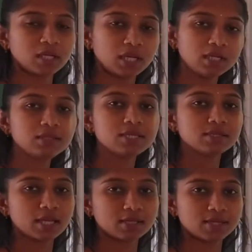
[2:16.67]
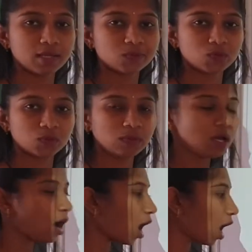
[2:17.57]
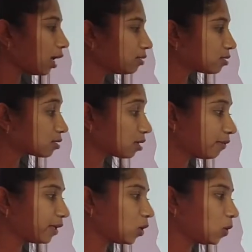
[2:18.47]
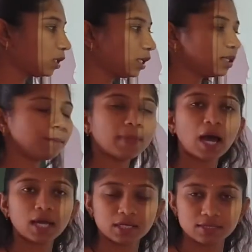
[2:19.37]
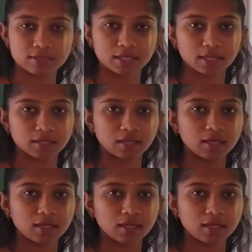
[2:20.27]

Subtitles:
In this case also, on 7 only the bar is there.